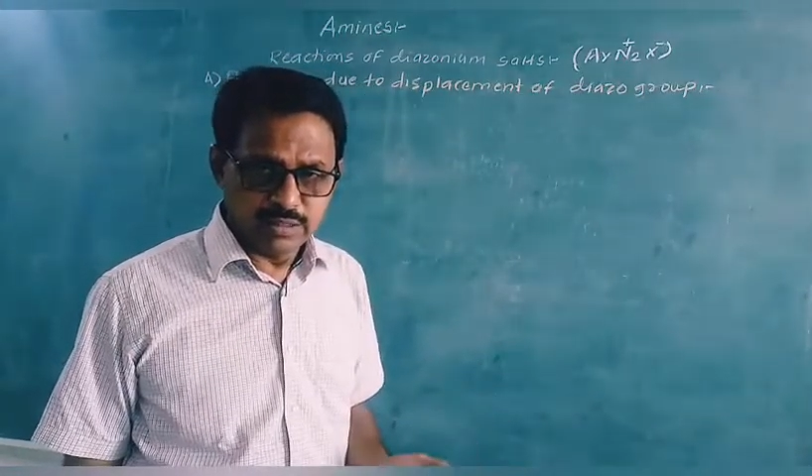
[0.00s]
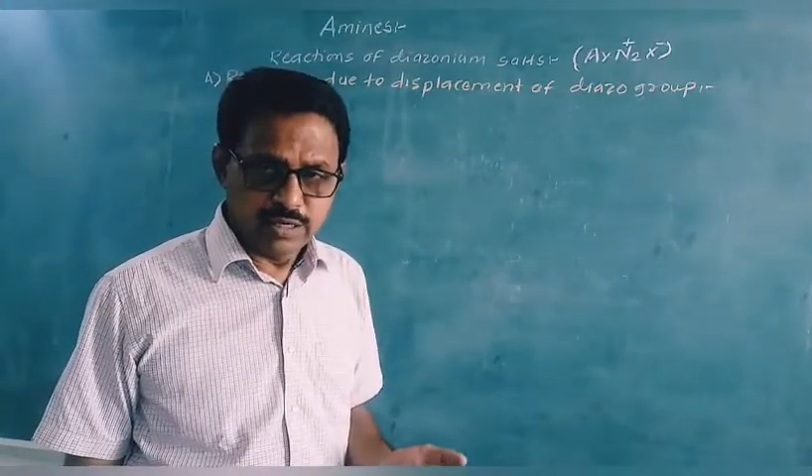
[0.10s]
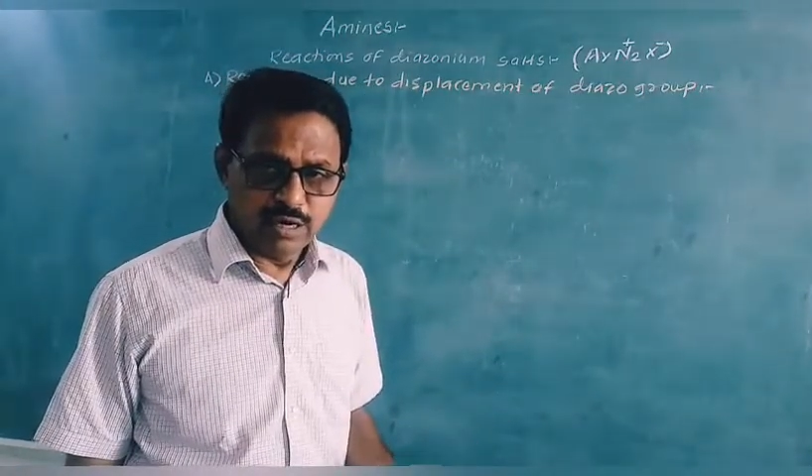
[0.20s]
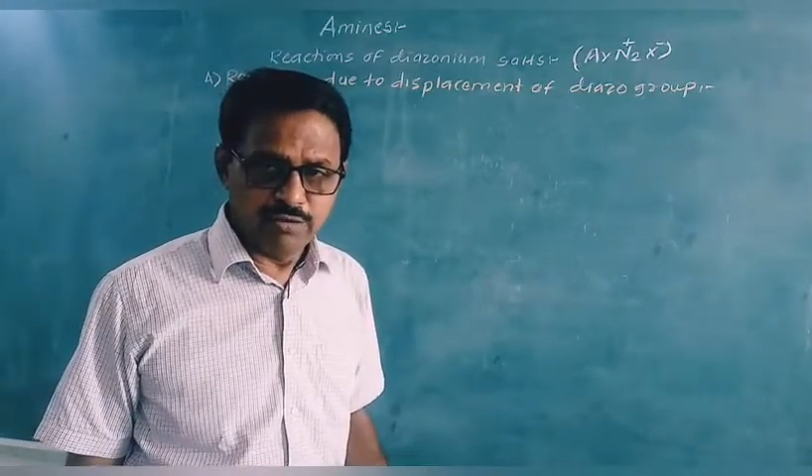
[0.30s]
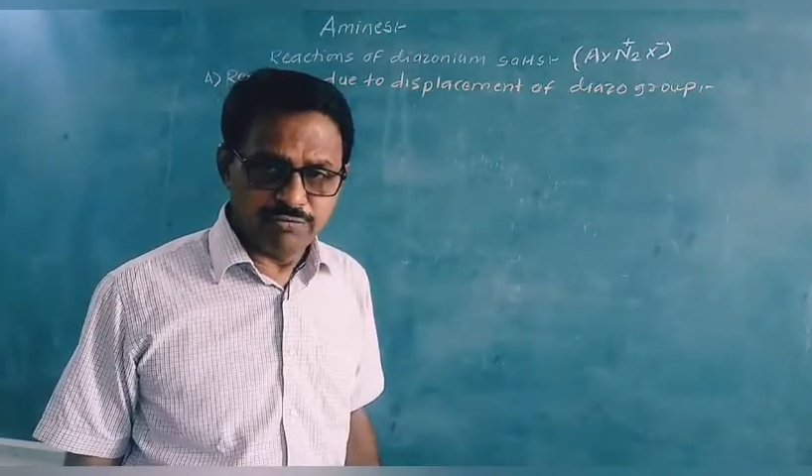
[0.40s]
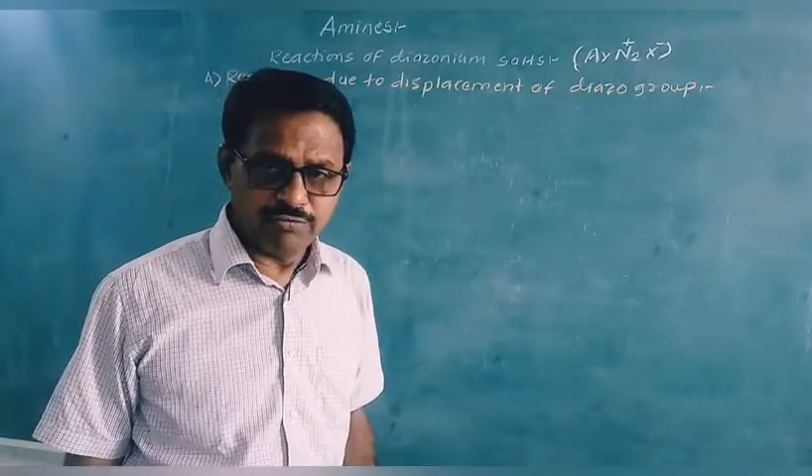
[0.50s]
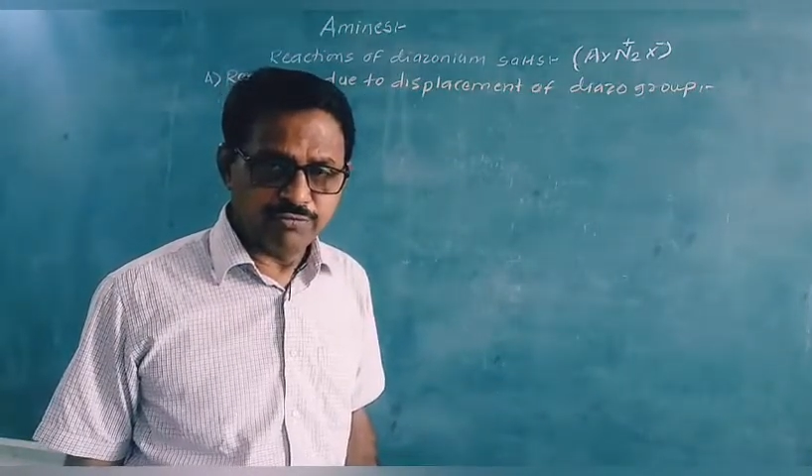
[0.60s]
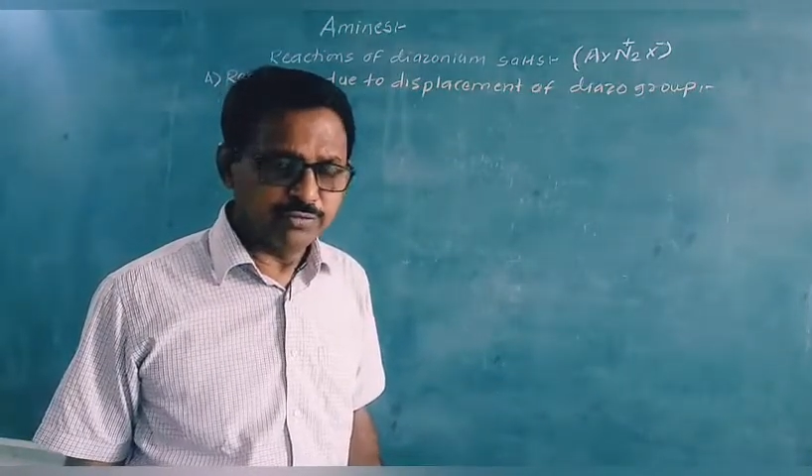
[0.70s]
F,